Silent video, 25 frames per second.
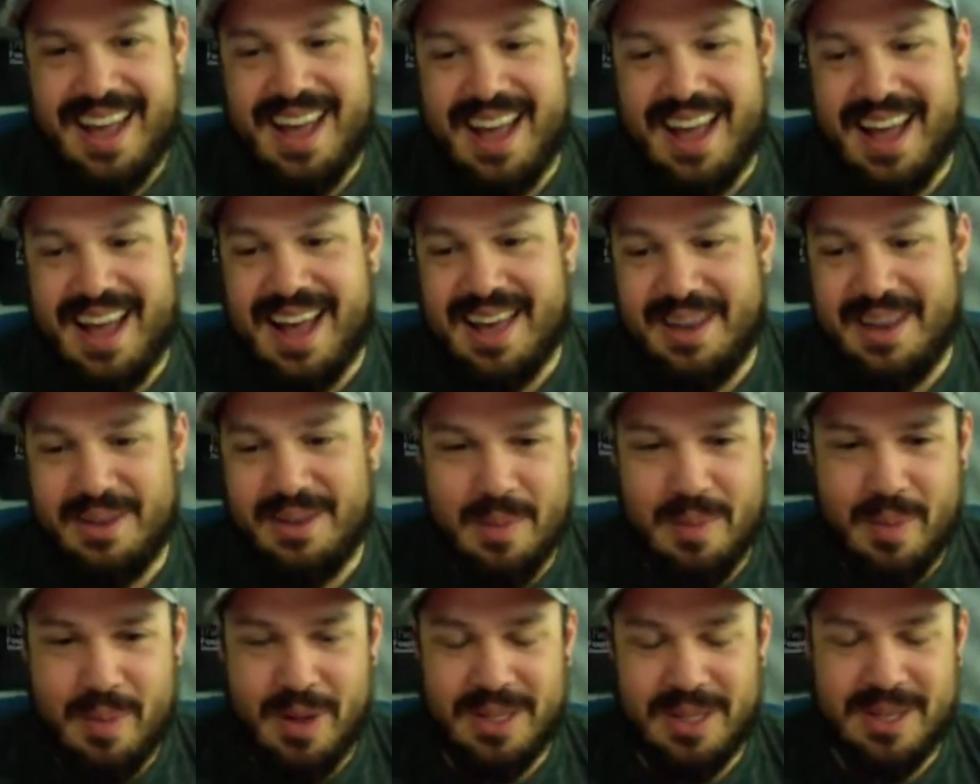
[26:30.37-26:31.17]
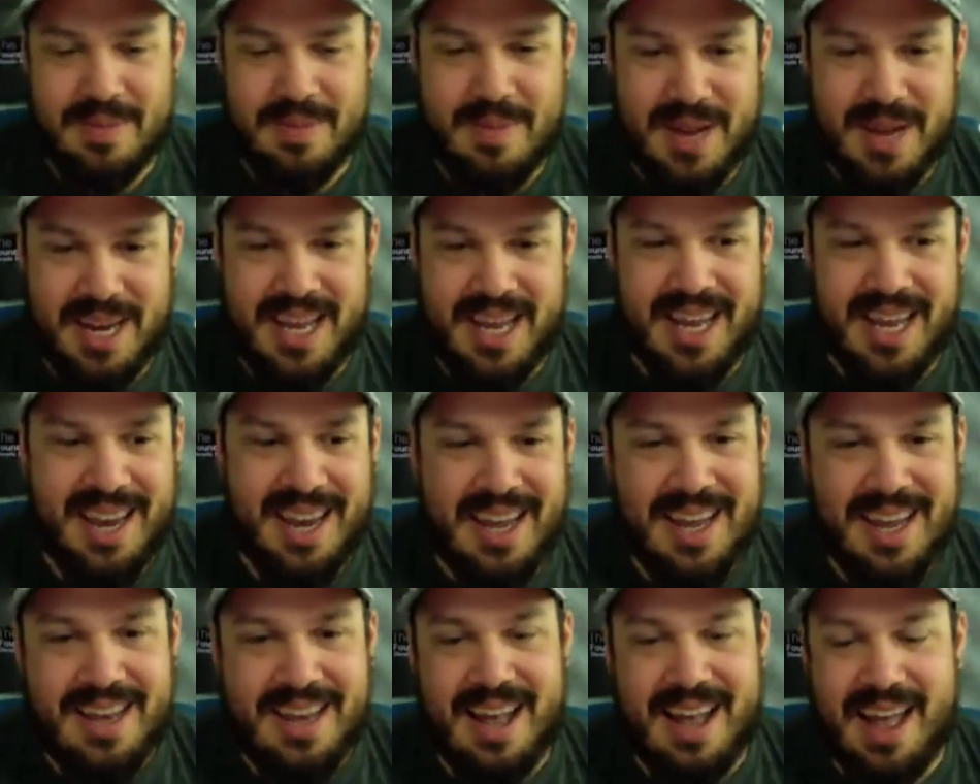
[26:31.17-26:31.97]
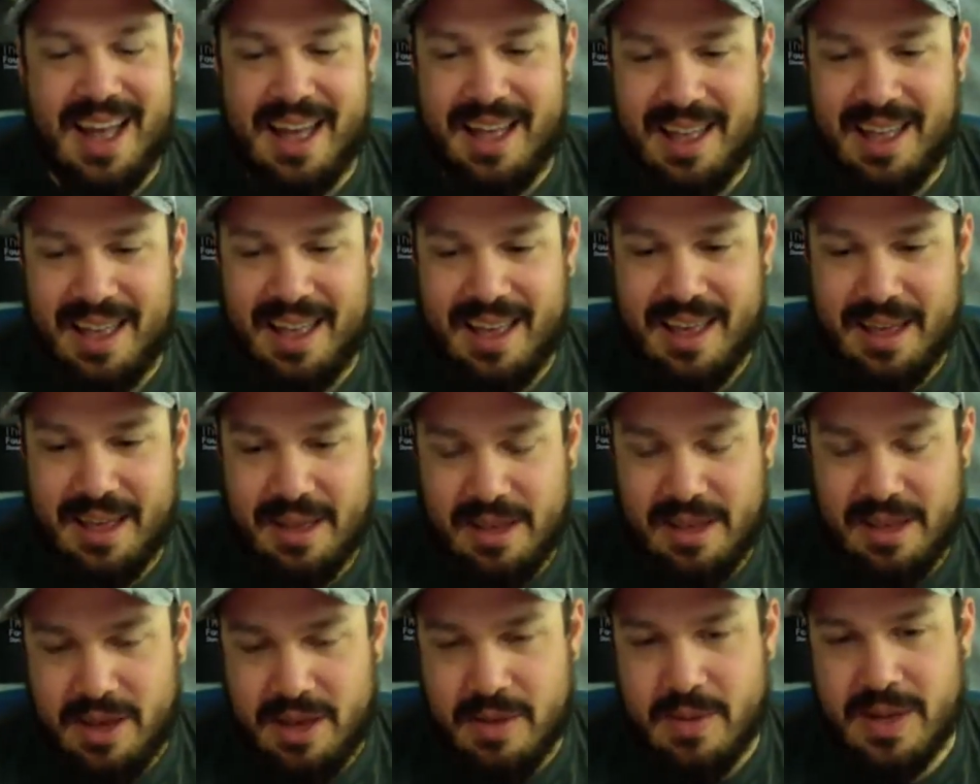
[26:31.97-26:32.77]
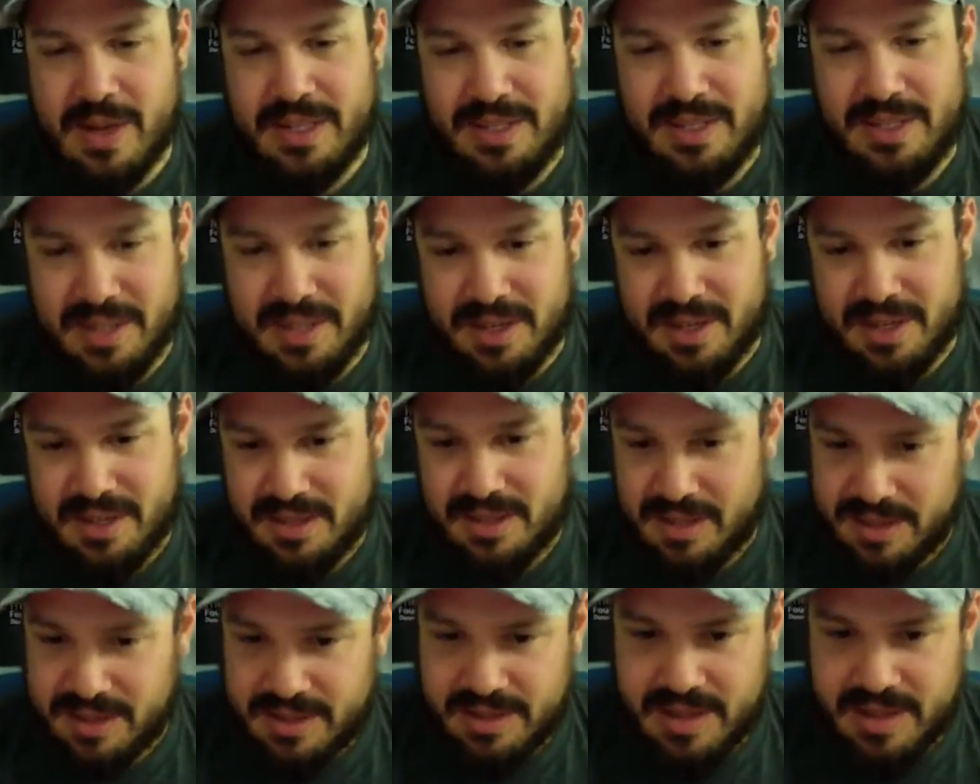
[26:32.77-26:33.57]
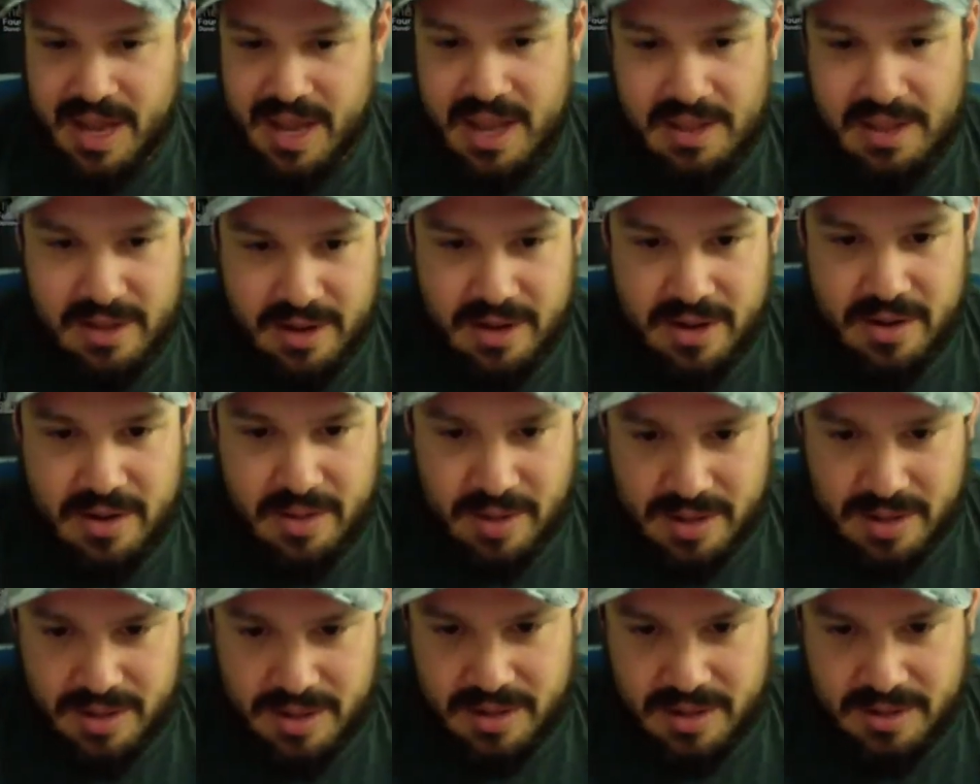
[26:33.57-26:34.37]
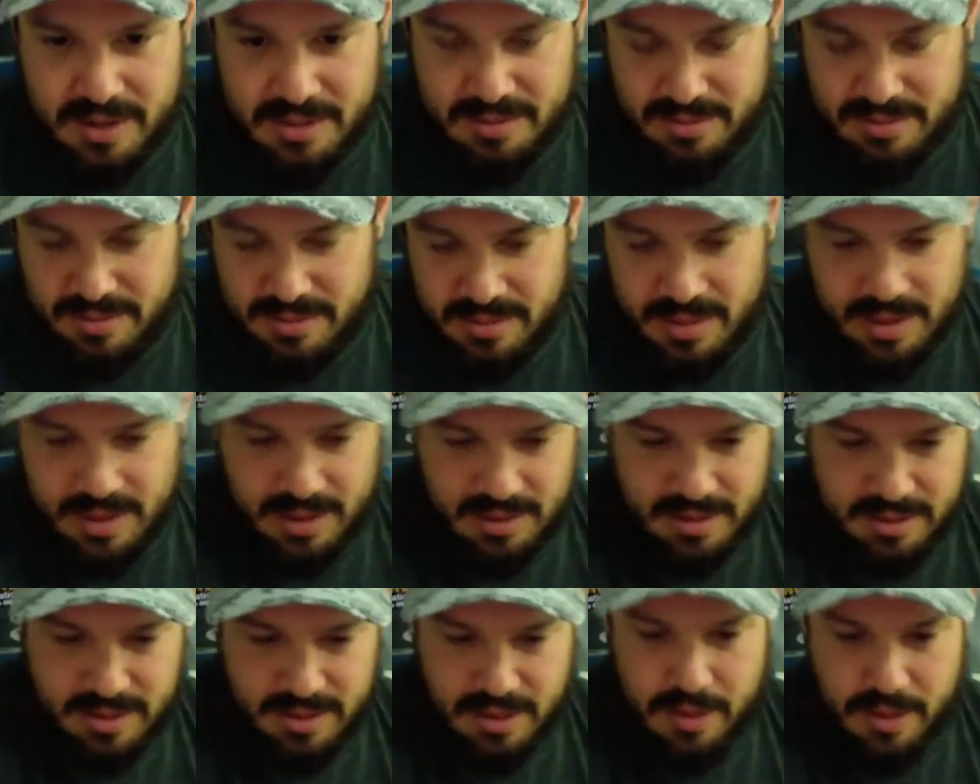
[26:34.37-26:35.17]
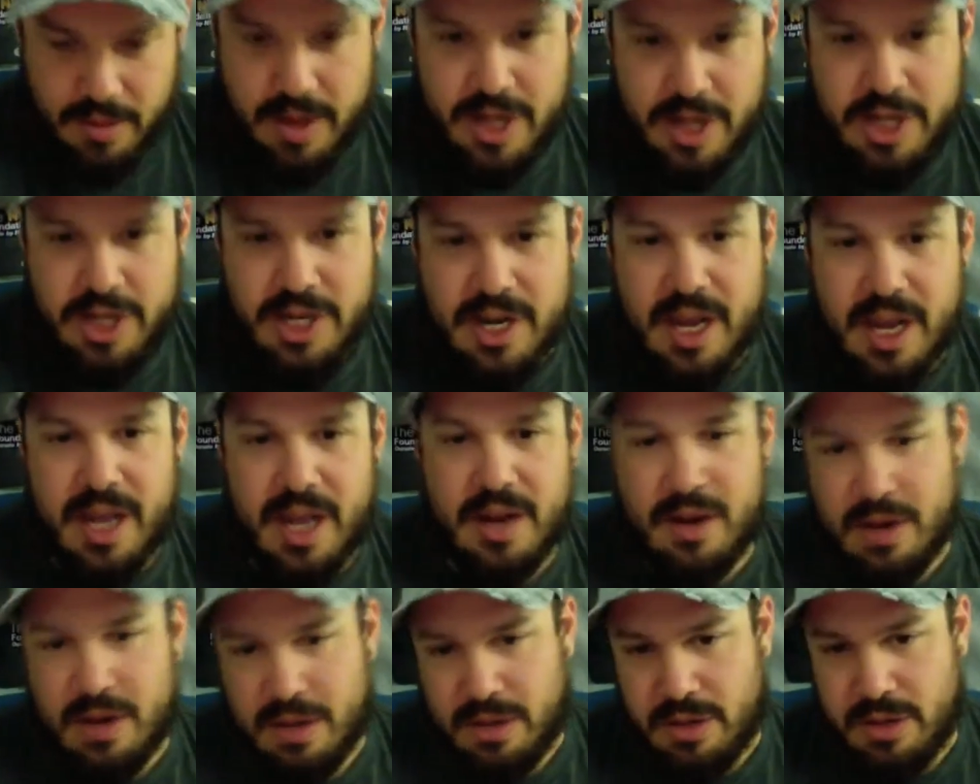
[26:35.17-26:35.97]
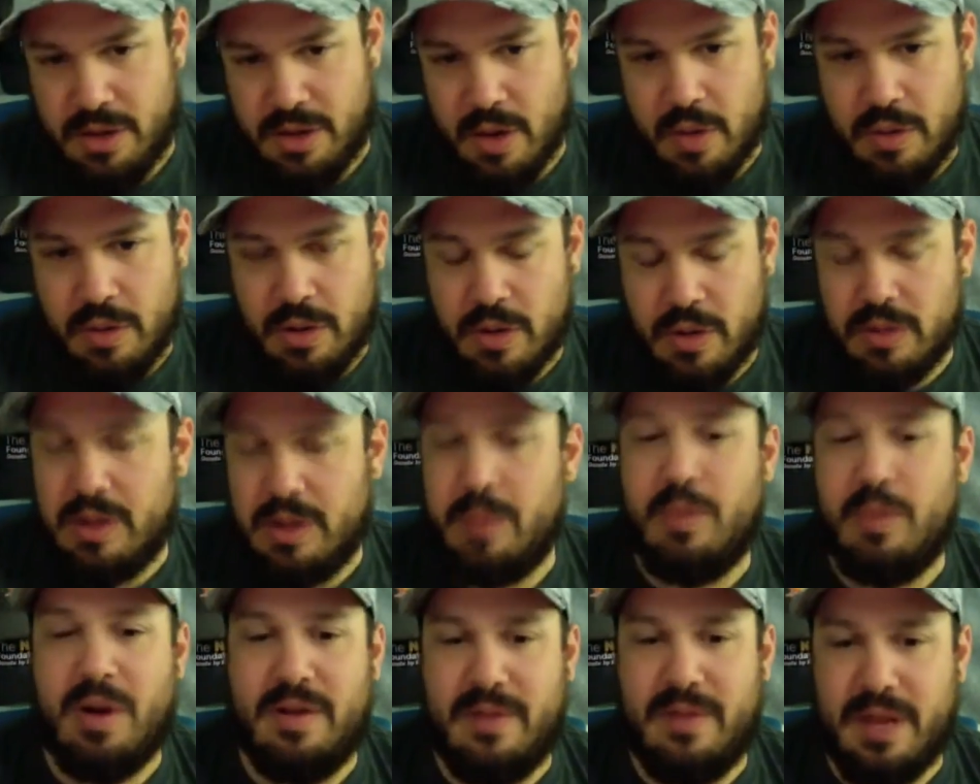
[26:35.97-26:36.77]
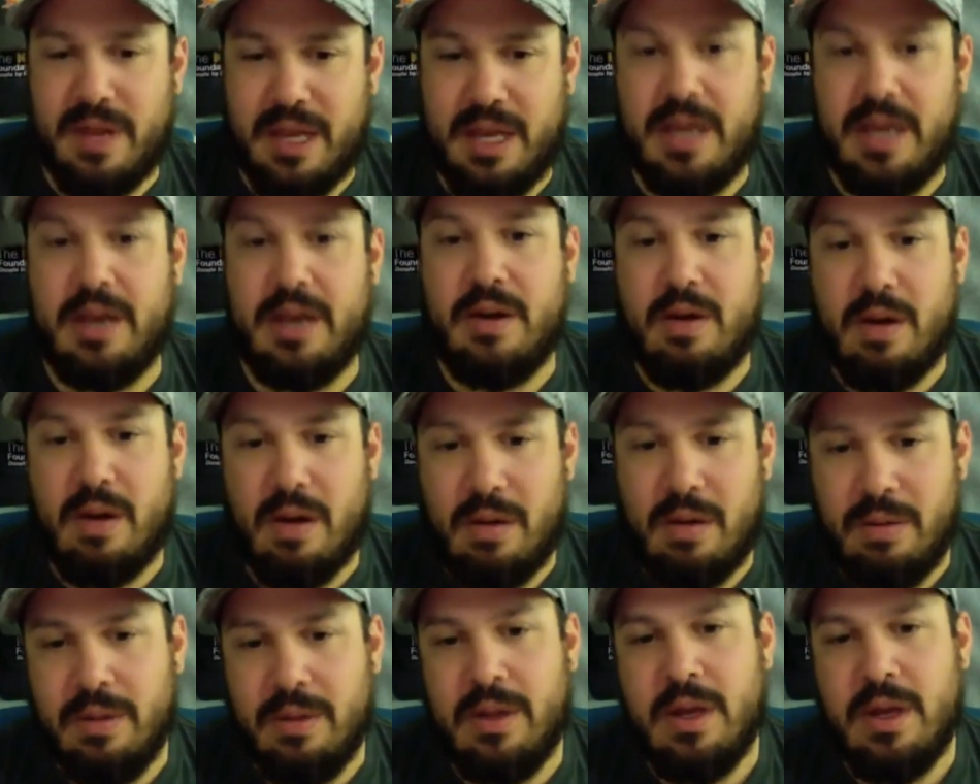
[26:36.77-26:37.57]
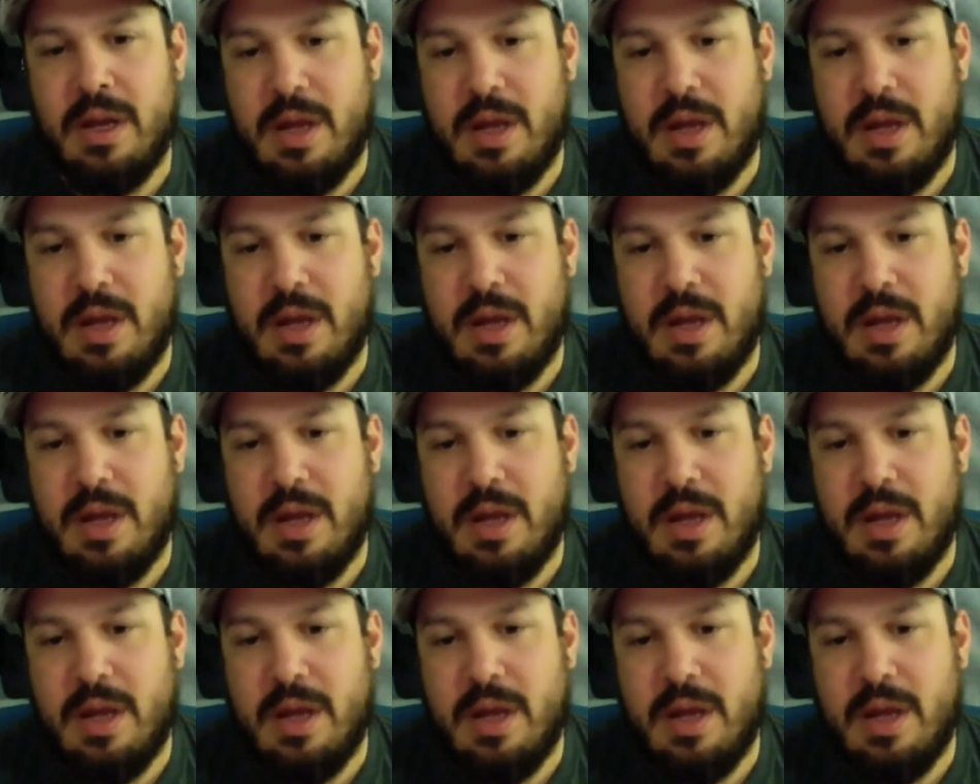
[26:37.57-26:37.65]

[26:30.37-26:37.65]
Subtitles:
You deposit money in it. You, as the sender or the originator, don't know the private key at all,